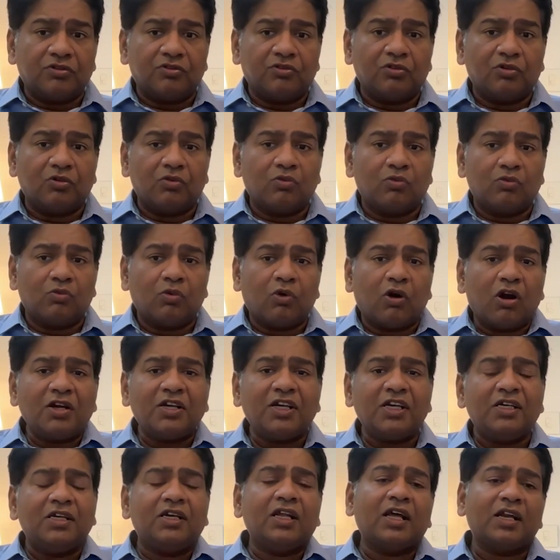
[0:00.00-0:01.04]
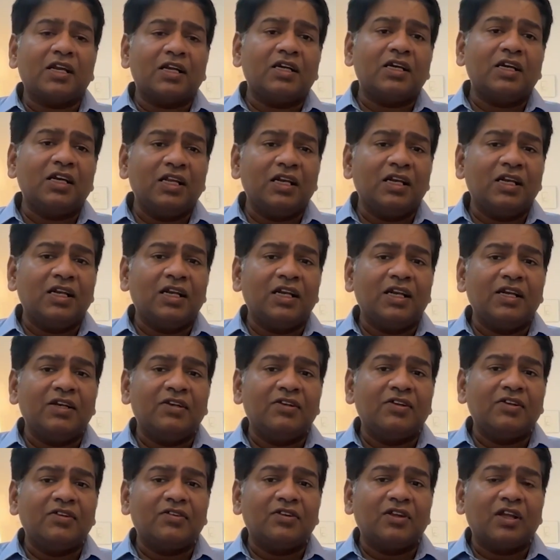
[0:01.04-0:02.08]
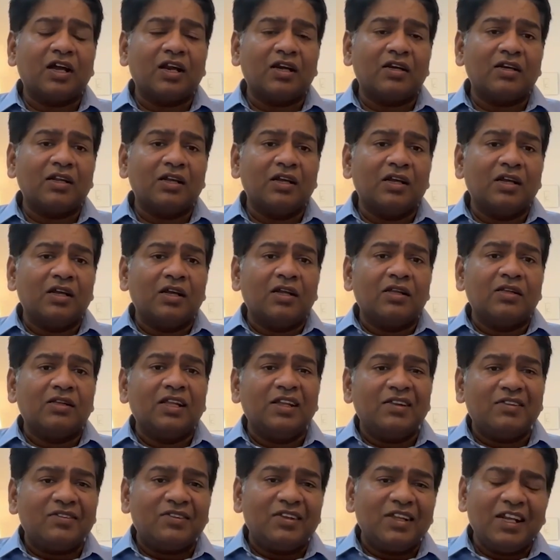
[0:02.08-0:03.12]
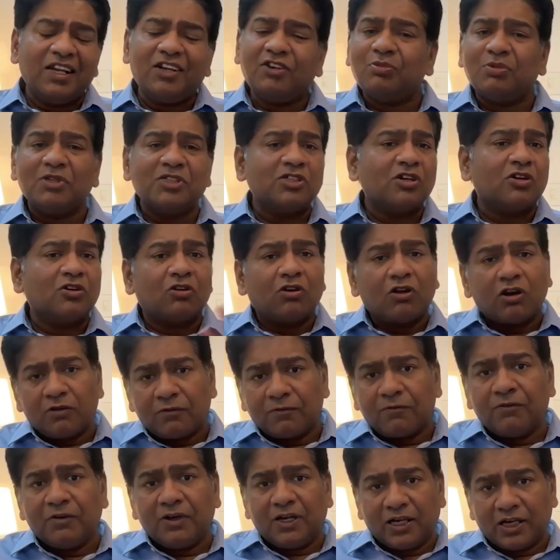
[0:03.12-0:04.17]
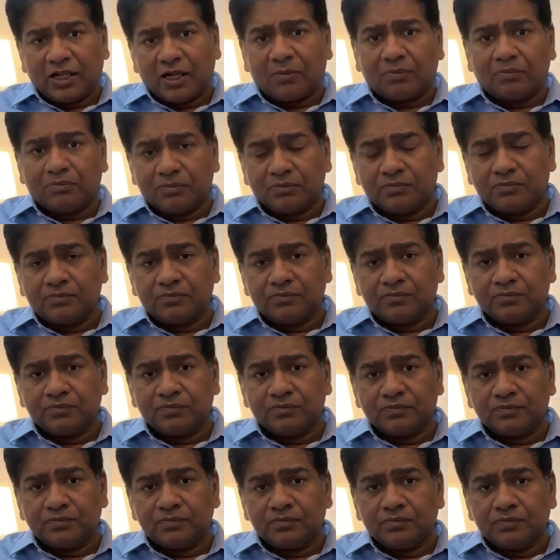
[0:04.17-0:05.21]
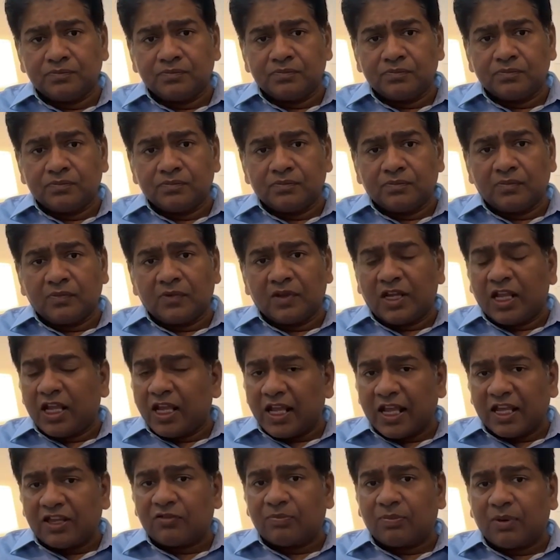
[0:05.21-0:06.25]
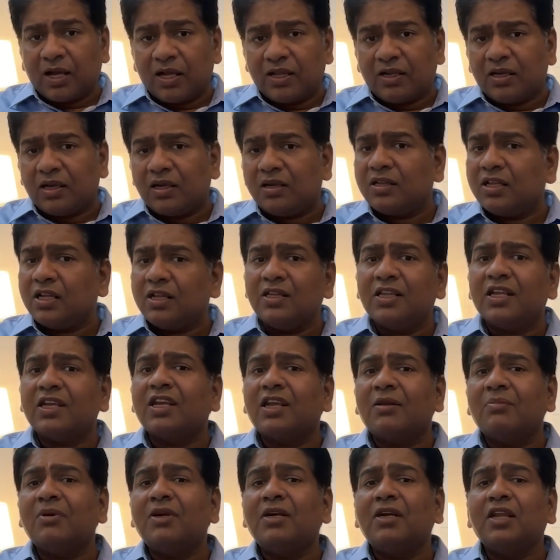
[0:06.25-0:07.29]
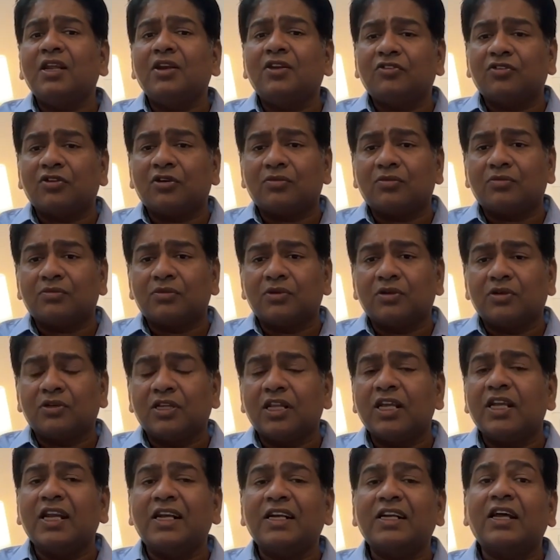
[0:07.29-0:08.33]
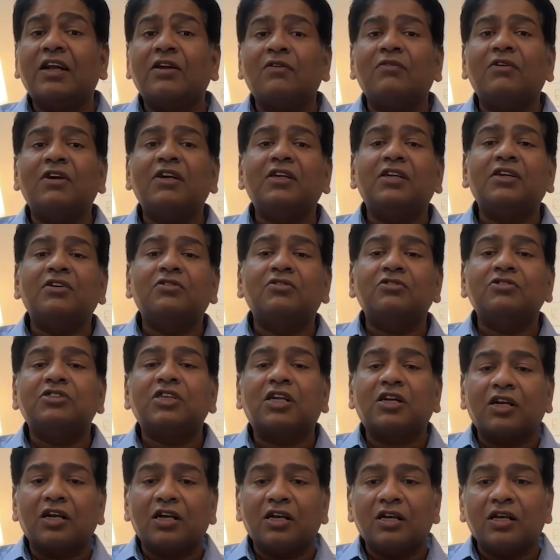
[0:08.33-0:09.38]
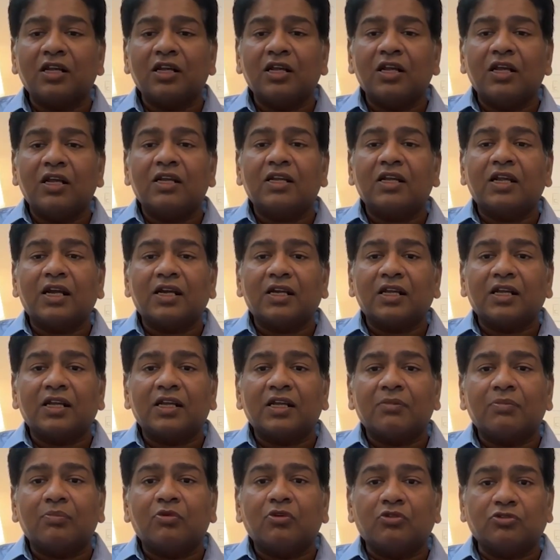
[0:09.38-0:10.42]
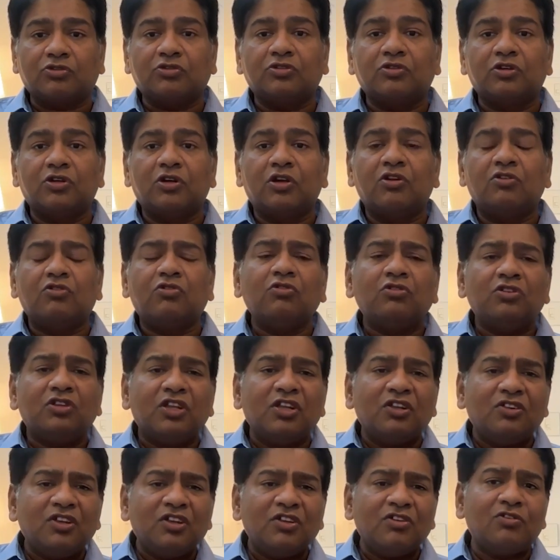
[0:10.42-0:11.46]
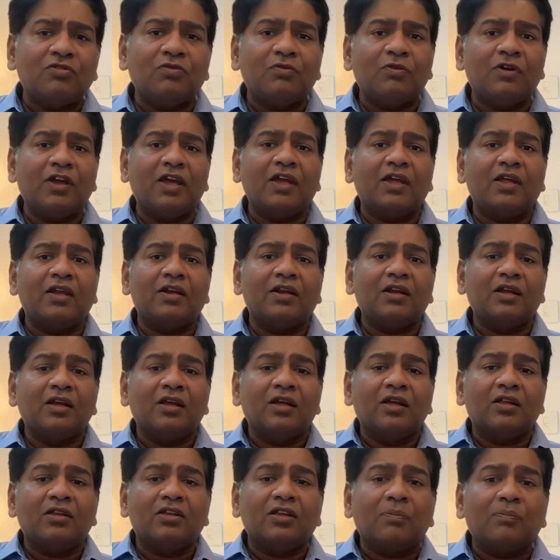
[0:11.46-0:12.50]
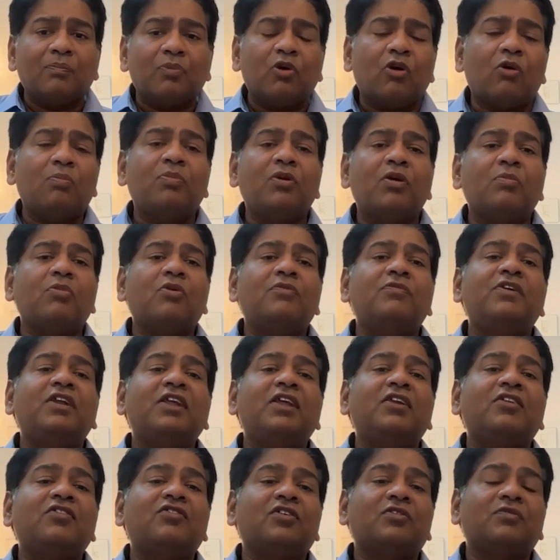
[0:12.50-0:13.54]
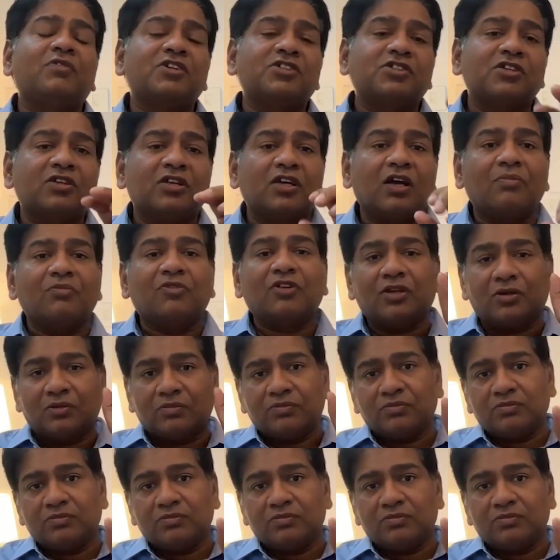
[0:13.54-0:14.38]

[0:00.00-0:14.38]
So what it directly leads is that the seats which are not filled up, they expire and then they can be de-reserved. They get converted to general category posts. So this is where the problem of de-reservation comes in.